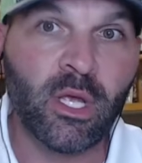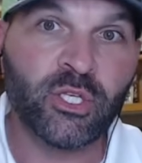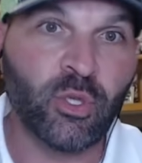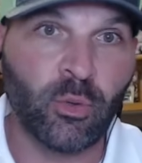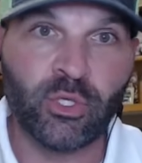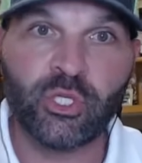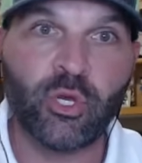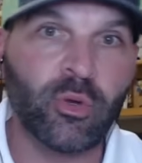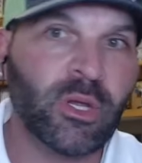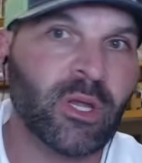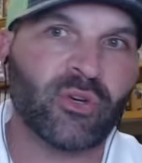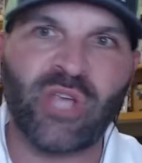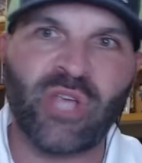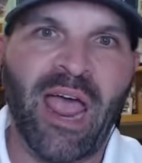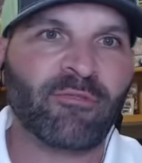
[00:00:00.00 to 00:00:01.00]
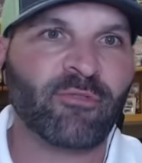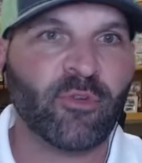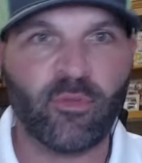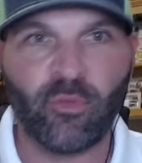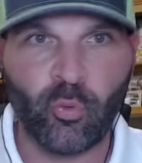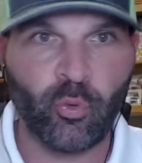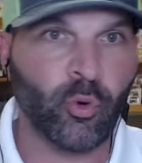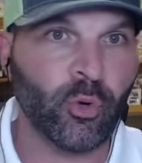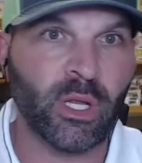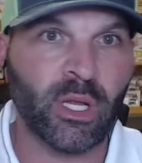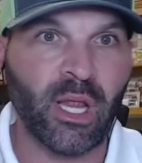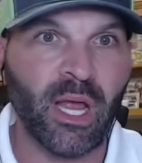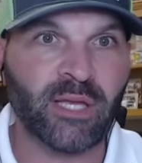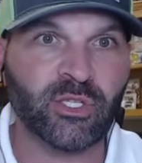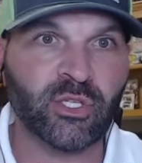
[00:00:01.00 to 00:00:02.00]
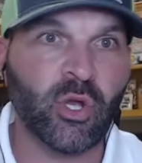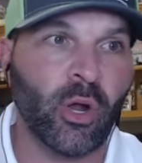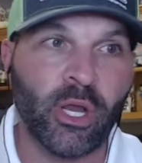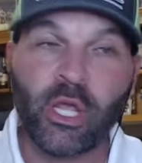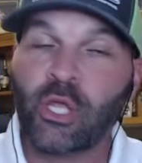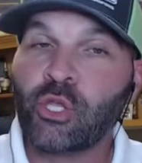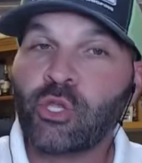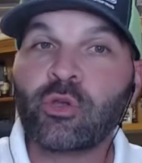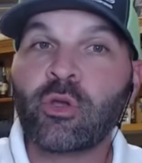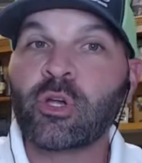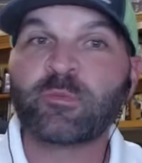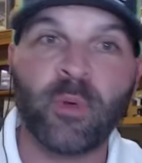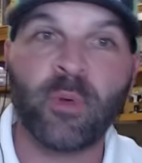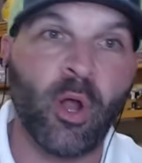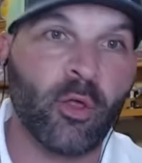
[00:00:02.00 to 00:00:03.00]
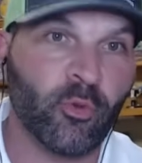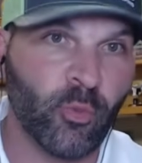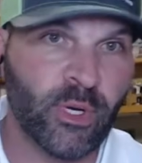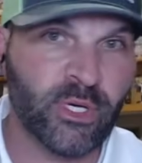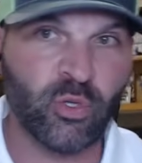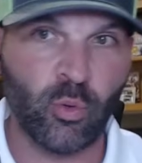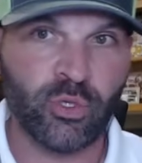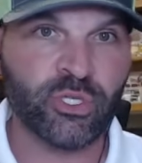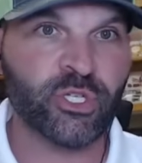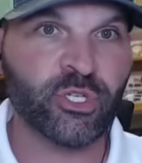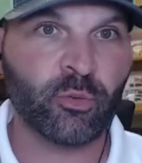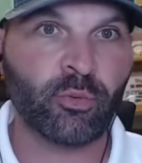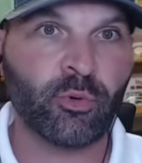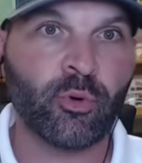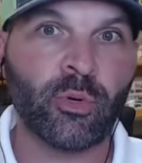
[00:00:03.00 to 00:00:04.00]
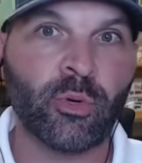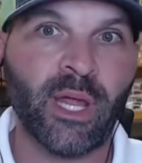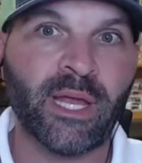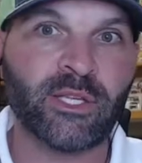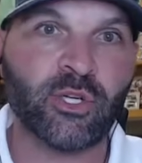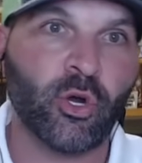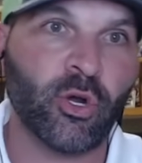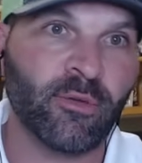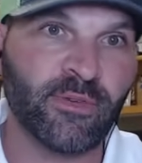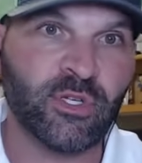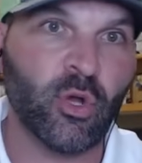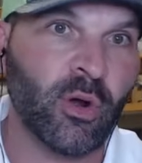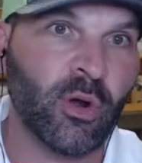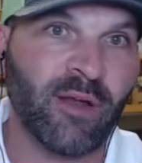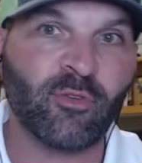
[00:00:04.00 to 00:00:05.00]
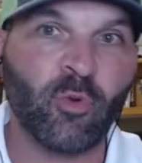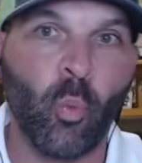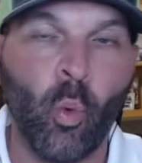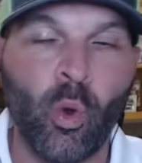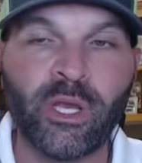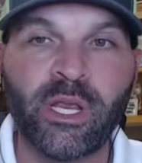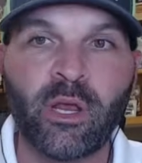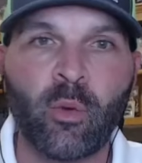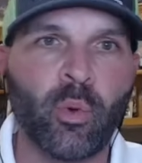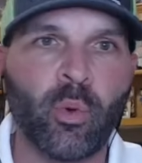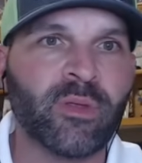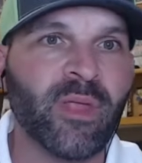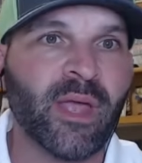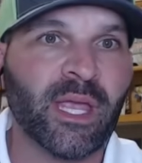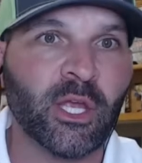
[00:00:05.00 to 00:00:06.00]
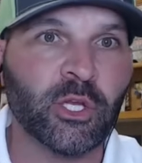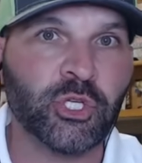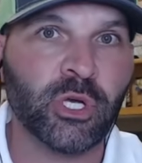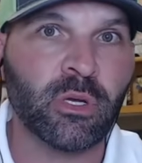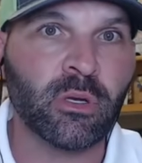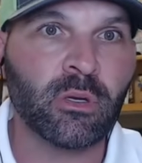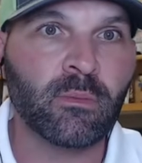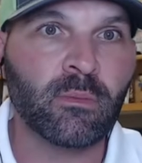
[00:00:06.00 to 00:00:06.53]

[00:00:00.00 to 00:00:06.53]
So in 2 years, half of your recruiting class is gone. You can go spend all the resources to recruit Lance Hurd. If he's gone after 1 year, what did that get you?